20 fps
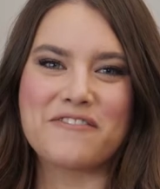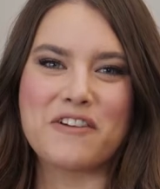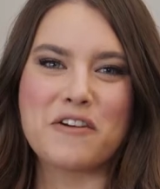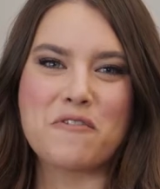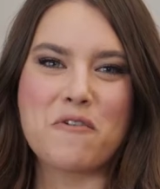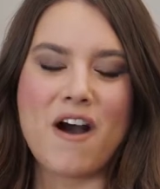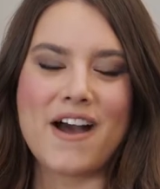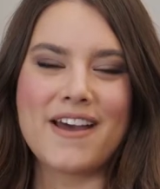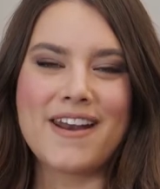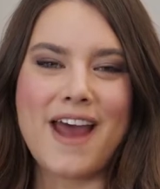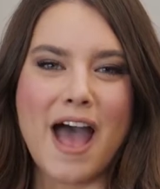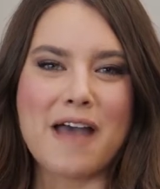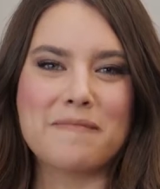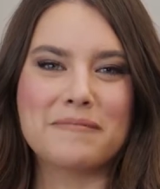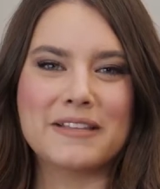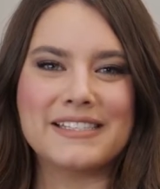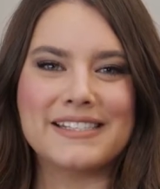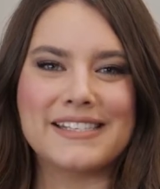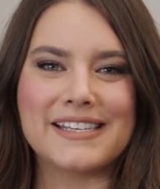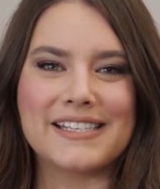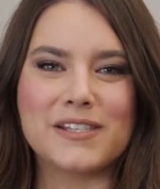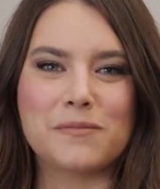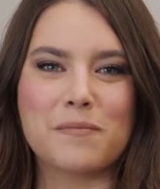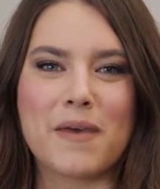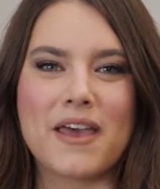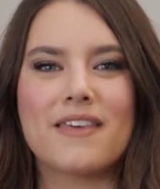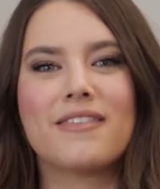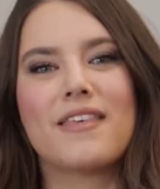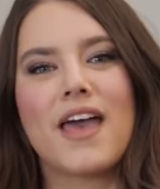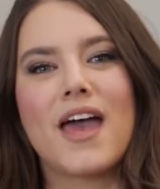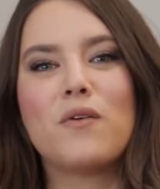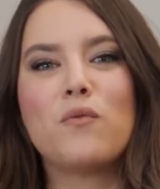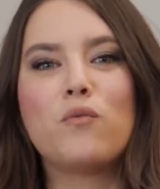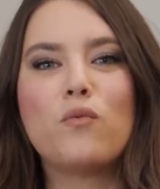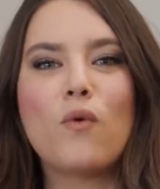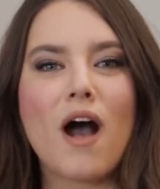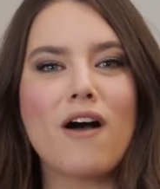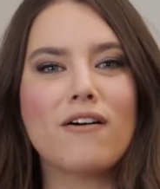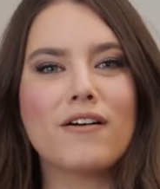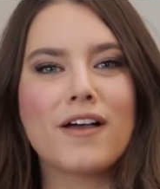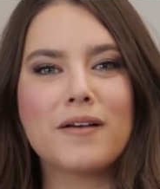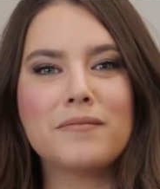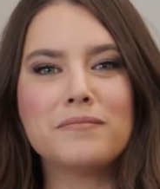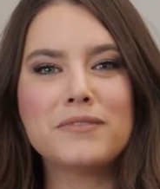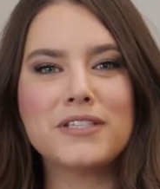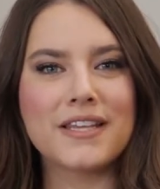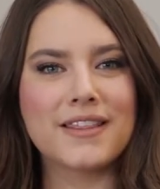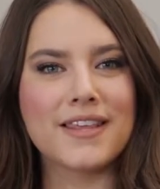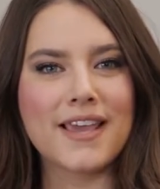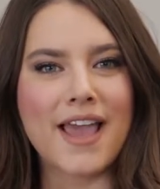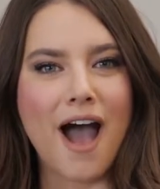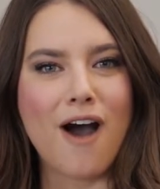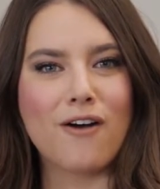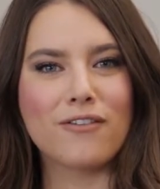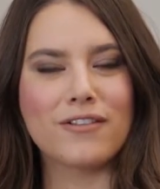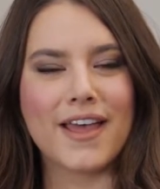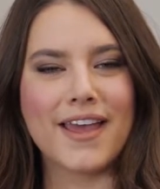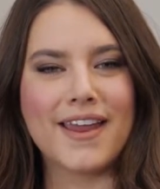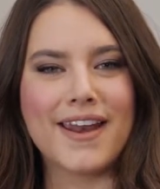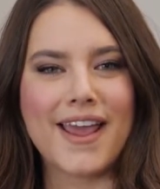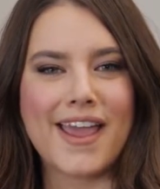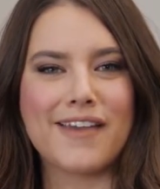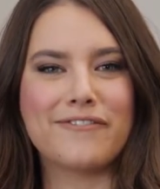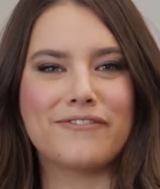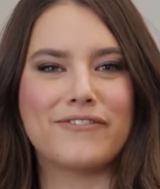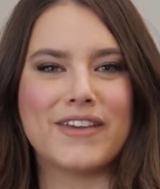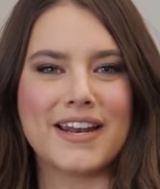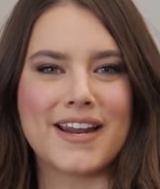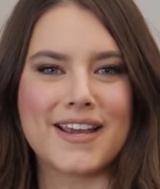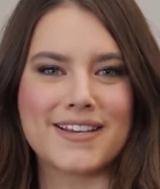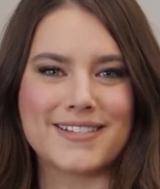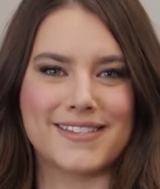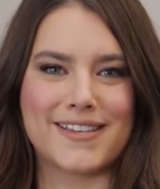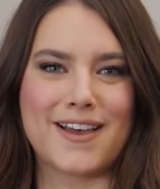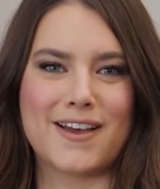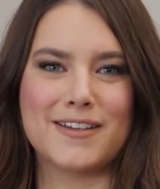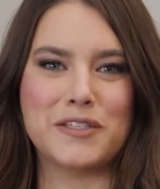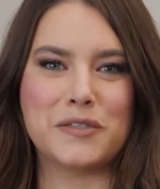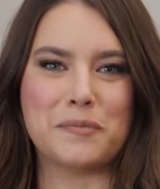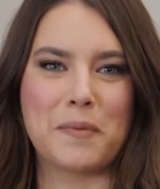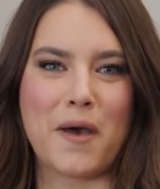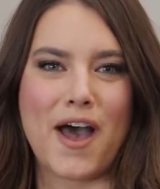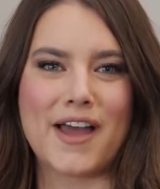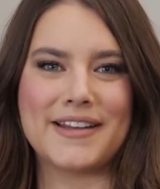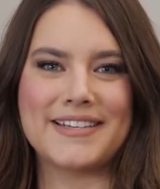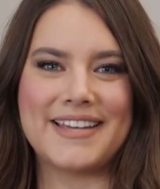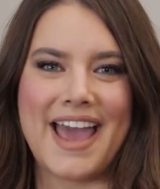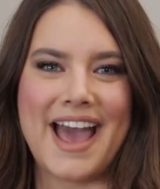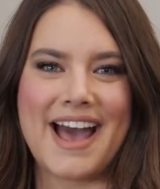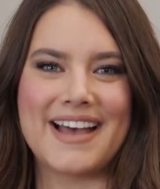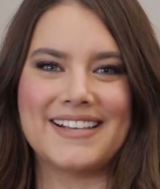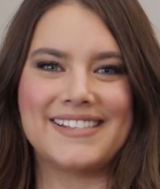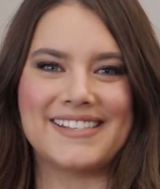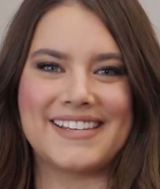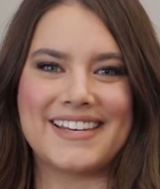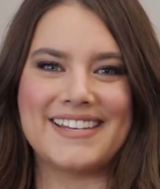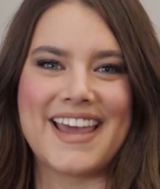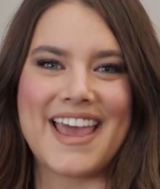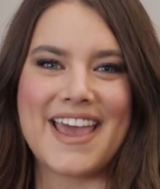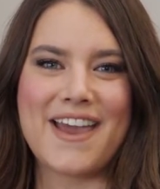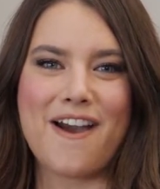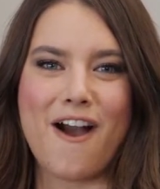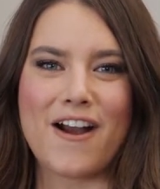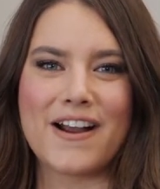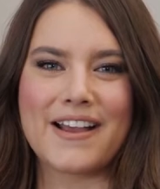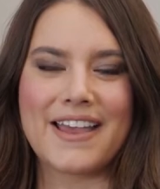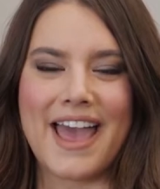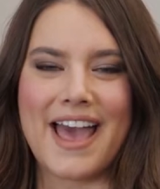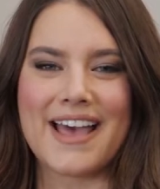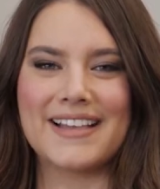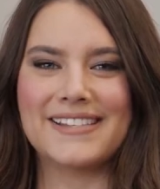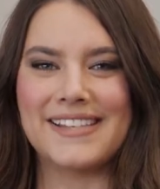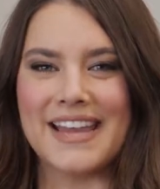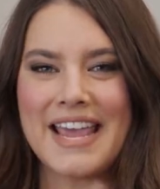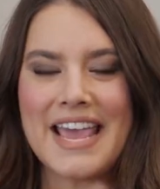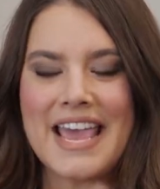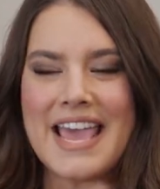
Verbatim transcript: everyone, I'm Lindsey Smith, and welcome to The Outlet, a Phoenix Suns podcast. Today our guest